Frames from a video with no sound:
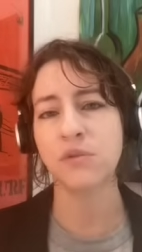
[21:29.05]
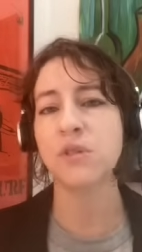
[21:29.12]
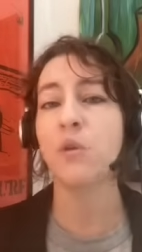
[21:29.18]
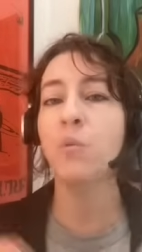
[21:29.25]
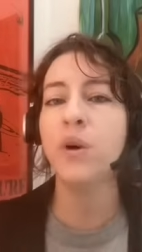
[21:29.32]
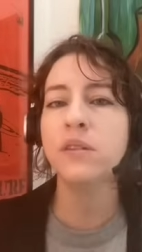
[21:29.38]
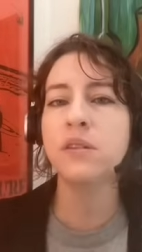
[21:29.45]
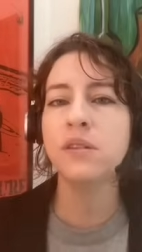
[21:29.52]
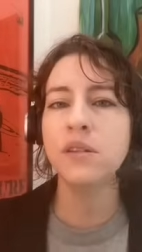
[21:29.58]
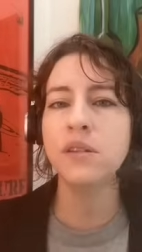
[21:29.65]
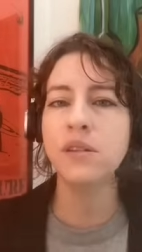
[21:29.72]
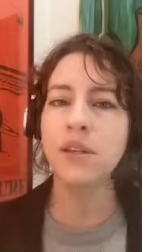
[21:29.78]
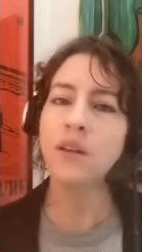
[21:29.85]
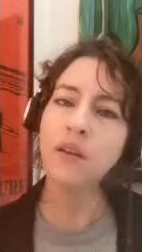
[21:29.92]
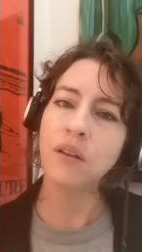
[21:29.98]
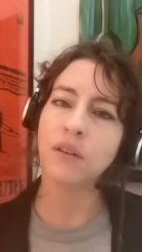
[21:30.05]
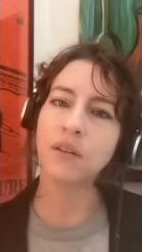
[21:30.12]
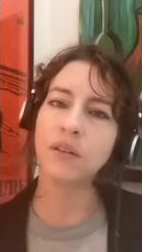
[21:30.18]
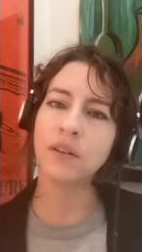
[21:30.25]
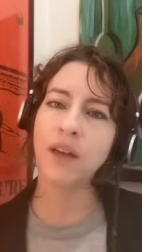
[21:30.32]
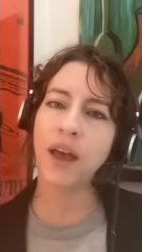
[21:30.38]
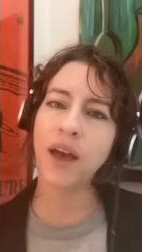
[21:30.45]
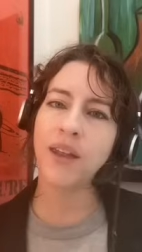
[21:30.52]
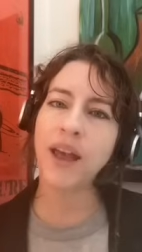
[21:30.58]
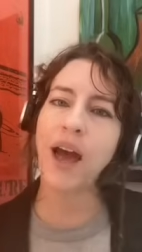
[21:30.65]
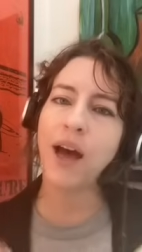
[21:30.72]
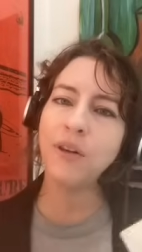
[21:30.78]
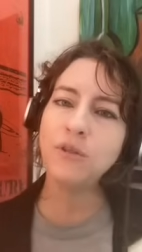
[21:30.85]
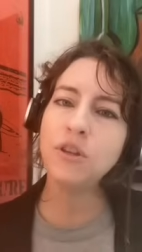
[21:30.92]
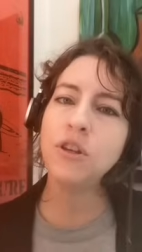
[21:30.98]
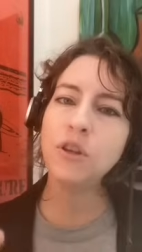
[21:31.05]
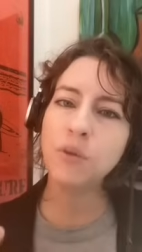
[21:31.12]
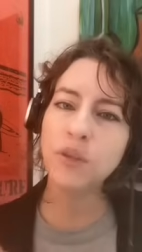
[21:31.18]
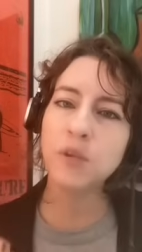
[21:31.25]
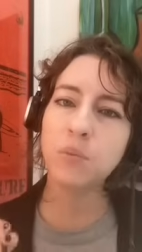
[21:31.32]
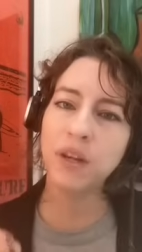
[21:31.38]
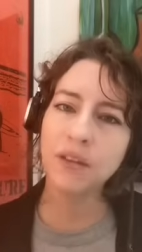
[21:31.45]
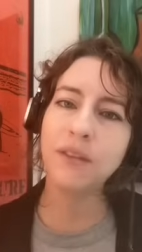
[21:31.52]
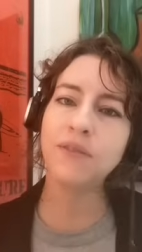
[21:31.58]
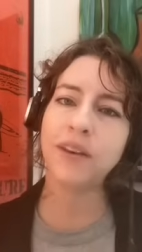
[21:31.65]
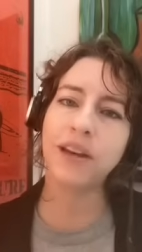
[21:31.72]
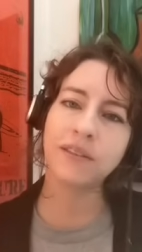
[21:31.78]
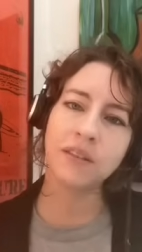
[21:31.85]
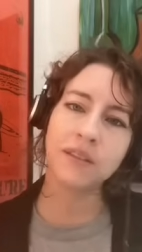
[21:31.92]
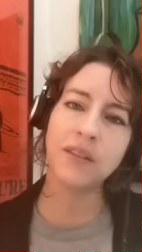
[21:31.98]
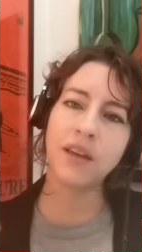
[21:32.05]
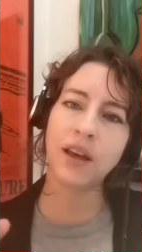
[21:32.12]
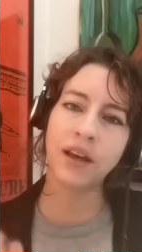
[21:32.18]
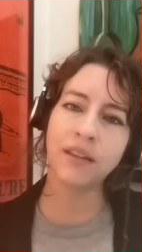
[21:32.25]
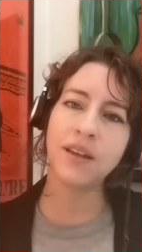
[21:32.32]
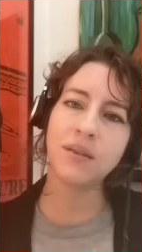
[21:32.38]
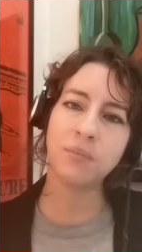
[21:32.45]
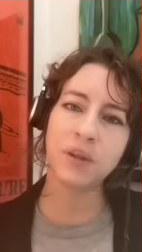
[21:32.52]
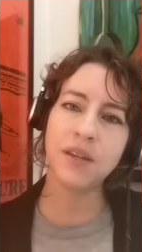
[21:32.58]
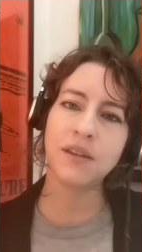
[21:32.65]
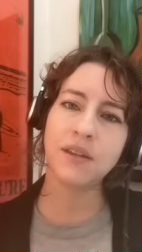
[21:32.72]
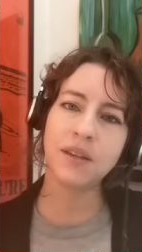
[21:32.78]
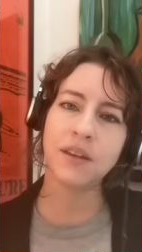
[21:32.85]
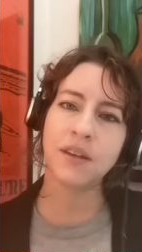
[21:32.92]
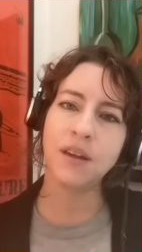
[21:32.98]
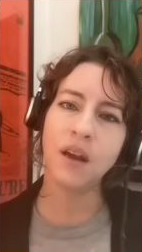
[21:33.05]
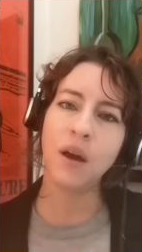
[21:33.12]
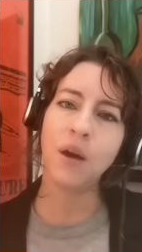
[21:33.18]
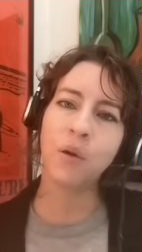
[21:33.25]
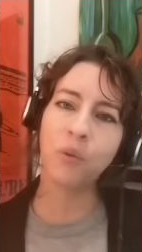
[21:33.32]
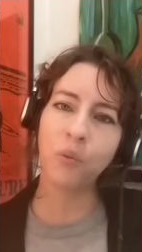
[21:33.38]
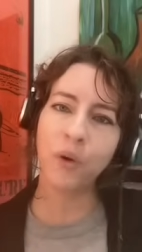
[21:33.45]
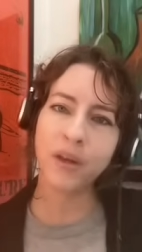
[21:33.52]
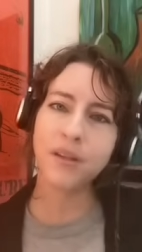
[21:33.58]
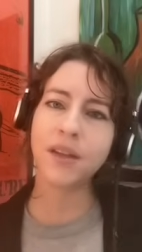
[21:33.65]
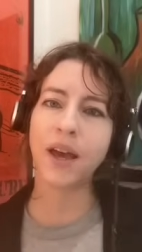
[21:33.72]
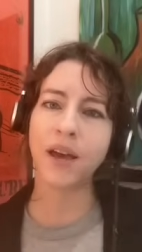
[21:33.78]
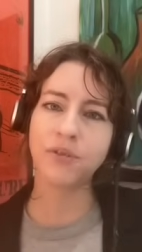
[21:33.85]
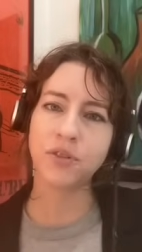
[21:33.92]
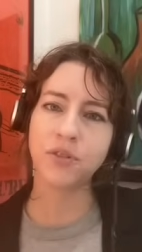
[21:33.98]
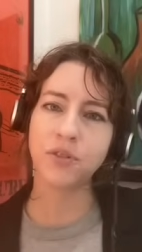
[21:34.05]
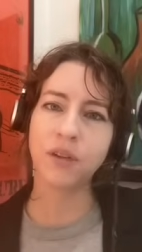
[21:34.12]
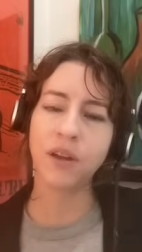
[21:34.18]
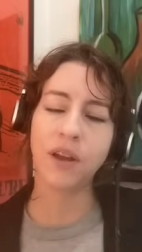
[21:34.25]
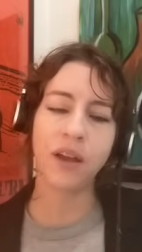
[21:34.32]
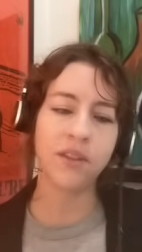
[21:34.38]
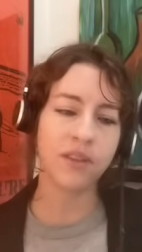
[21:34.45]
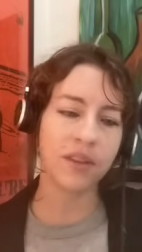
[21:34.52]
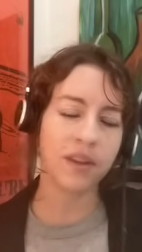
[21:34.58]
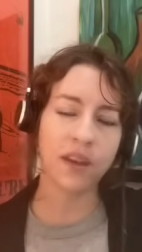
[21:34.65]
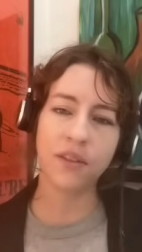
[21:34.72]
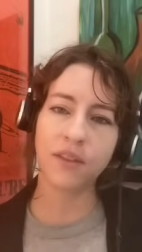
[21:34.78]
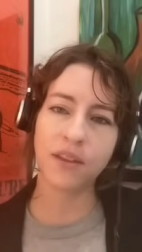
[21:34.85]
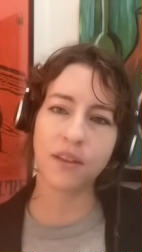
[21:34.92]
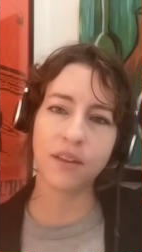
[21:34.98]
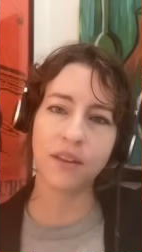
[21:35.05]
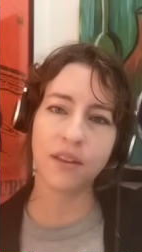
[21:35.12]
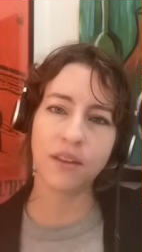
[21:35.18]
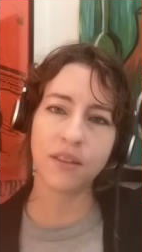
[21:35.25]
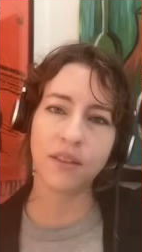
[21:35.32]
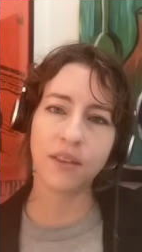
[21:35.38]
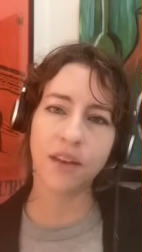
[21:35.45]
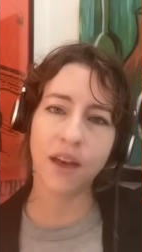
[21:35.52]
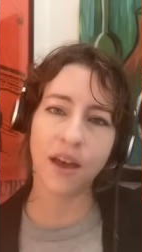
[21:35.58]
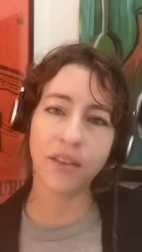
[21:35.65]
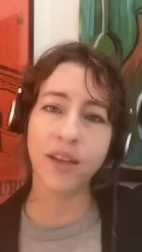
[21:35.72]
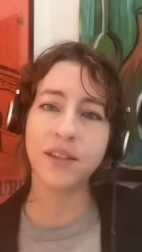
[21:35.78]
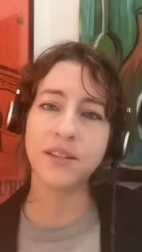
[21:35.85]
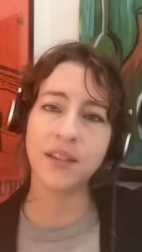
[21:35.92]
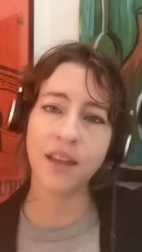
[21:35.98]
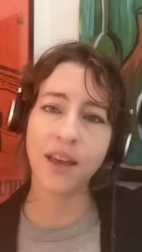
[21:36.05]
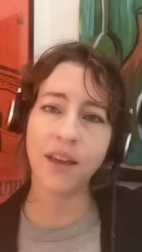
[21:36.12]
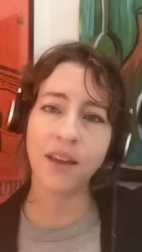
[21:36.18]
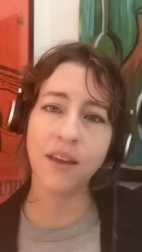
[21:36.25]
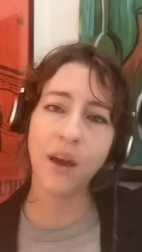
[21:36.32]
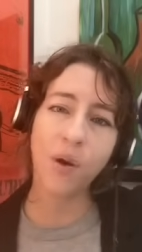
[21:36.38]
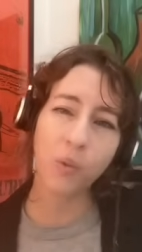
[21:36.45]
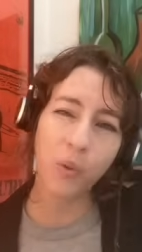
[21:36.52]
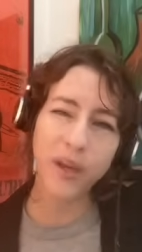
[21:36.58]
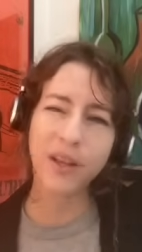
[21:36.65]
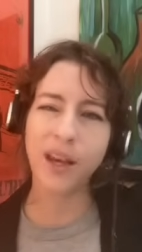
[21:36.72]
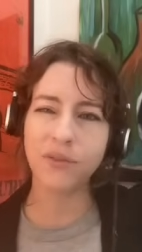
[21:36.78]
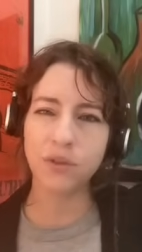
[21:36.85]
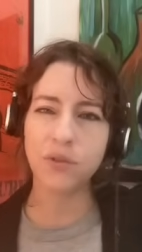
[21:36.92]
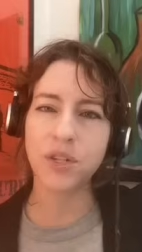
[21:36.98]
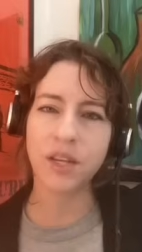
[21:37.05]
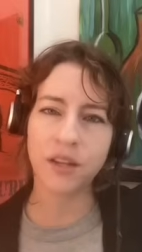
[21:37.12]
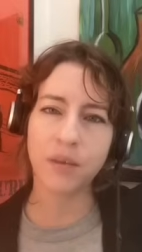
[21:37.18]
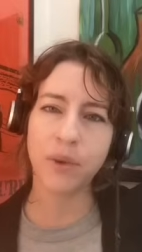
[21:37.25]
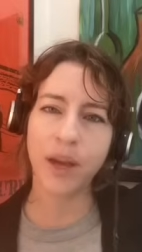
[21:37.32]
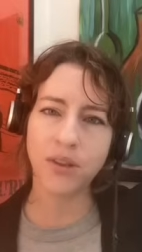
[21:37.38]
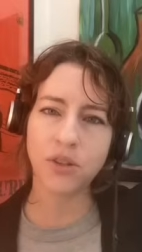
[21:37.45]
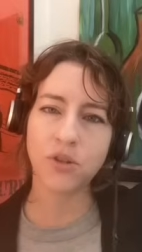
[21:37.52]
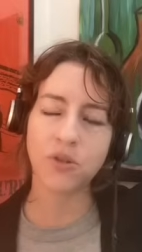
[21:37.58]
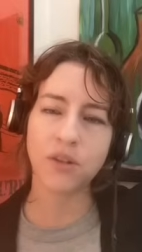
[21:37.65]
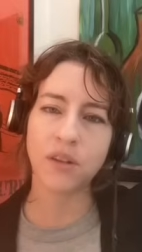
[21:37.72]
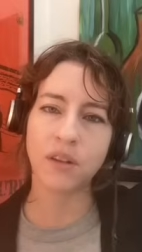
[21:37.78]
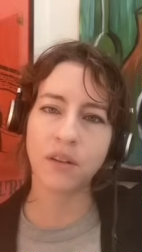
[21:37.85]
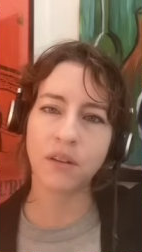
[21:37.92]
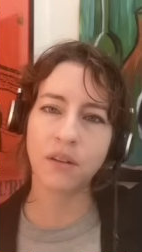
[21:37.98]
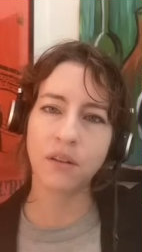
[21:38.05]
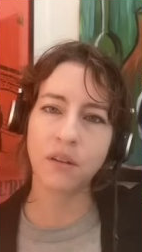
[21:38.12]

So what's the deal, Kat? How do you explain the fact that the LAPD went after and the and the and the LADA went after Danny Masterson,